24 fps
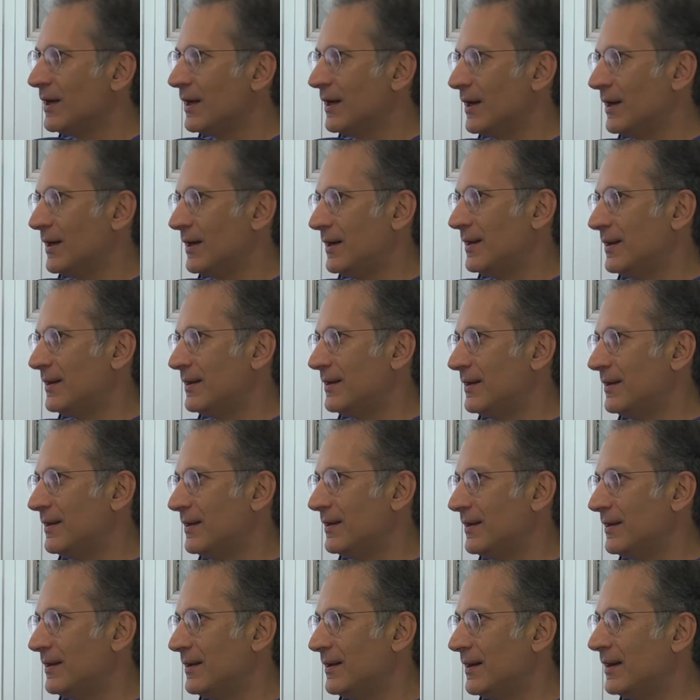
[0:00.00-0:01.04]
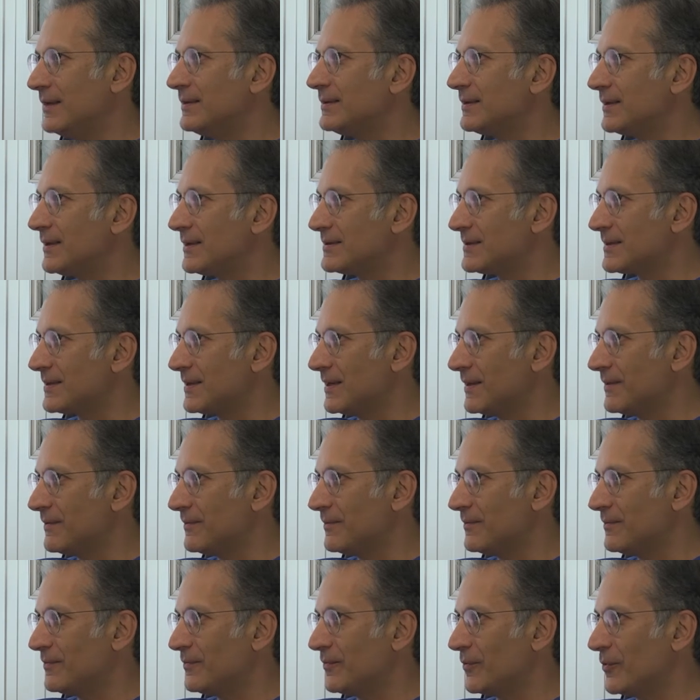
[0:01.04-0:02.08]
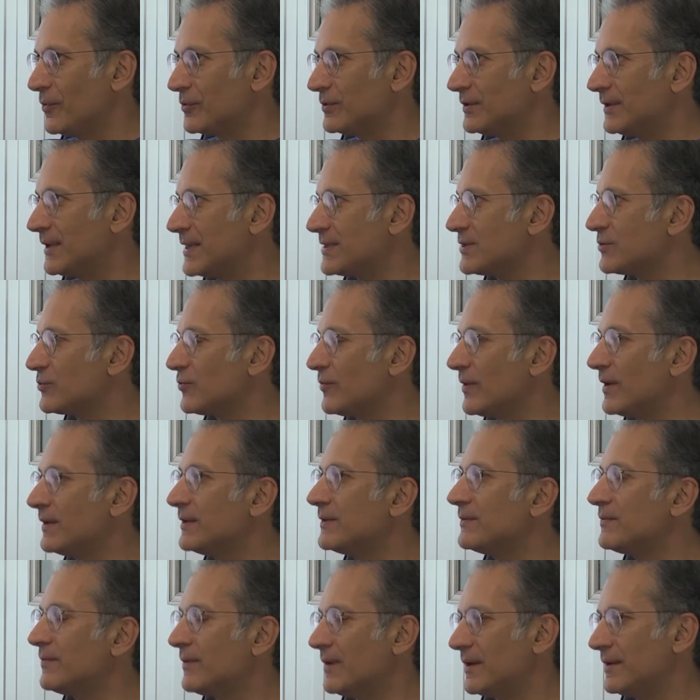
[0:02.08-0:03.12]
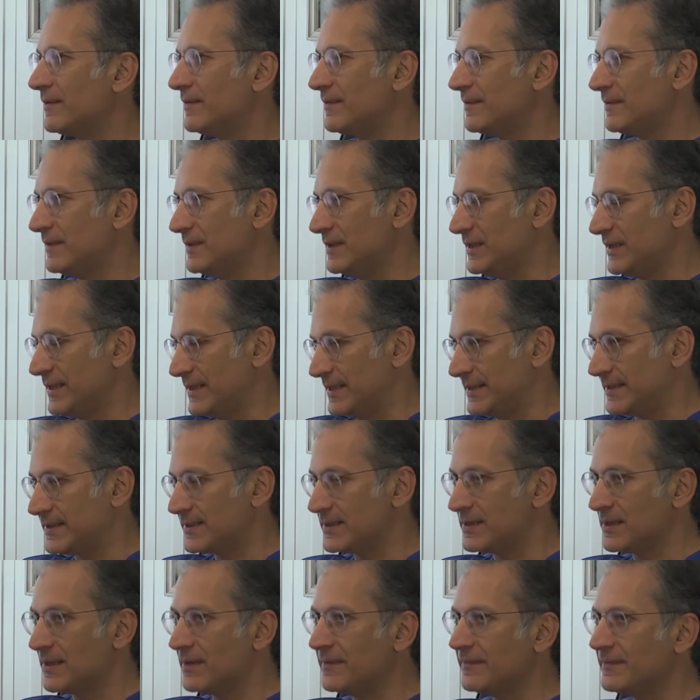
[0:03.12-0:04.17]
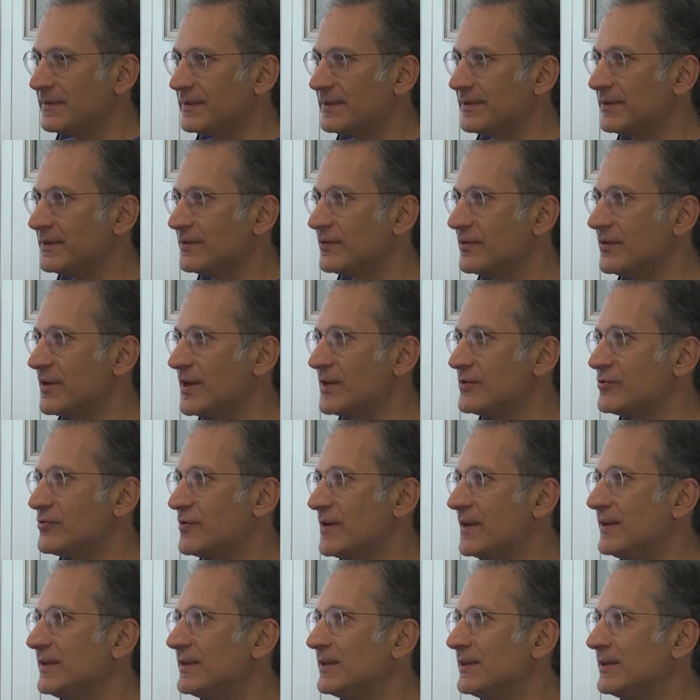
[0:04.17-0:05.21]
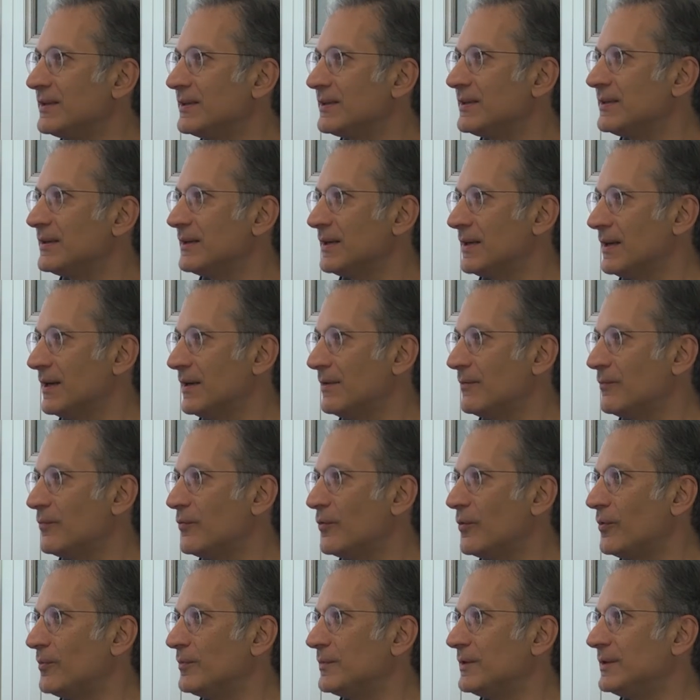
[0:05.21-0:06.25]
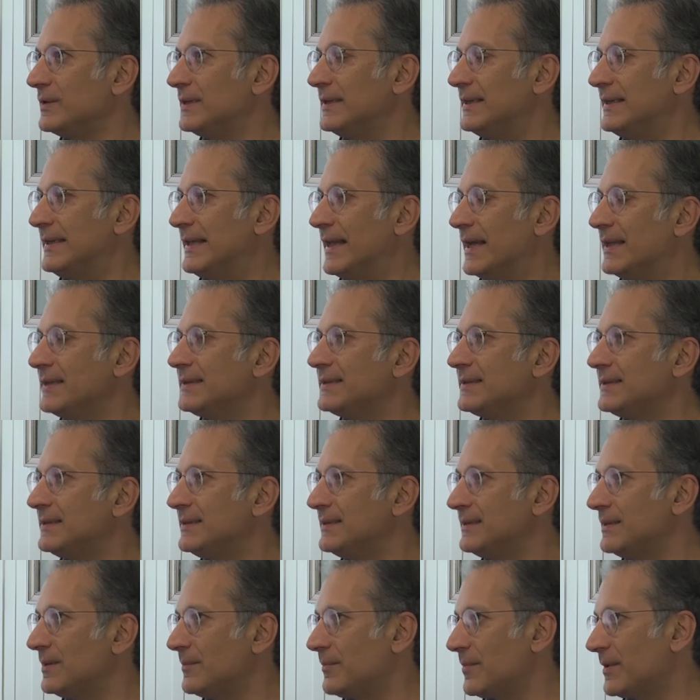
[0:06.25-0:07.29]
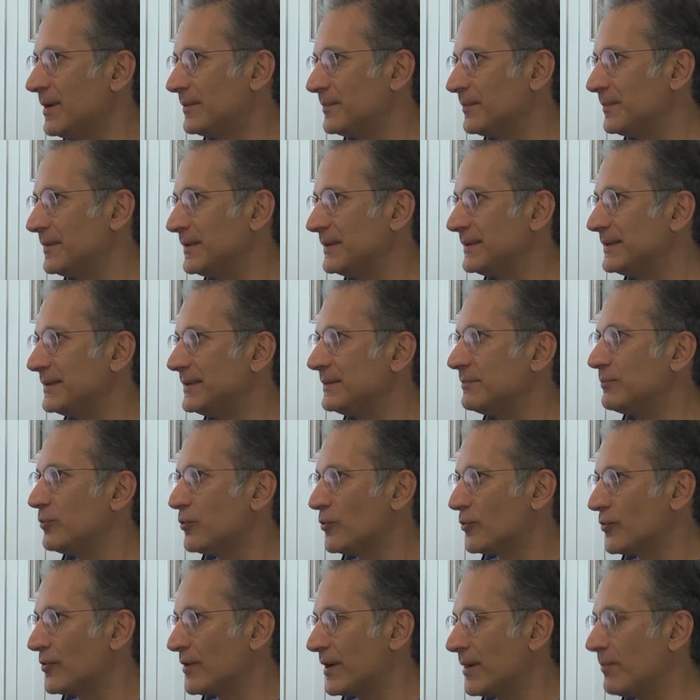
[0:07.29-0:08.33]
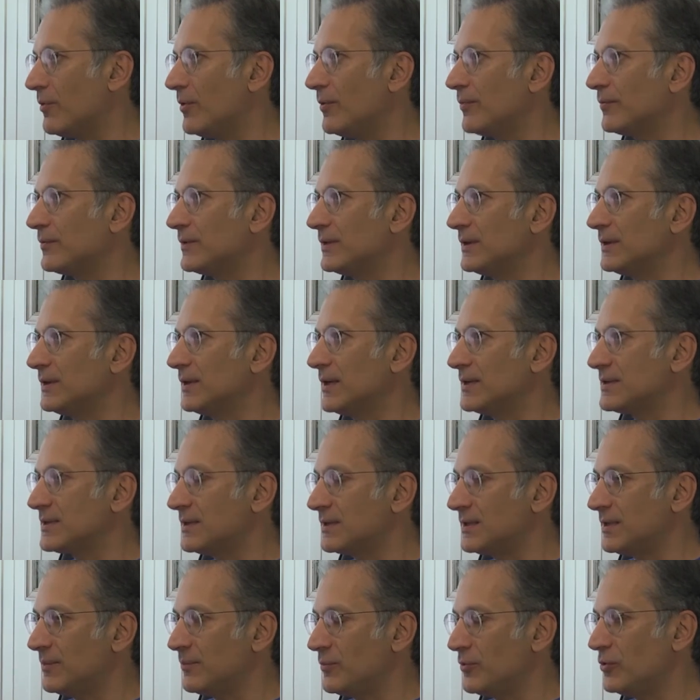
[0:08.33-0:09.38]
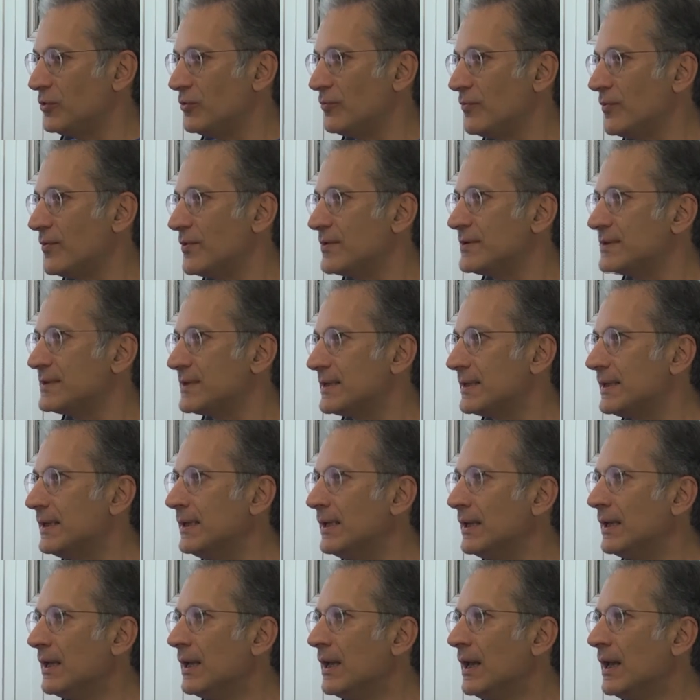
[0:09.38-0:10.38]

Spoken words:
I can say, for the last 25 years. After graduating from the ENT department program of the Hacettepe University,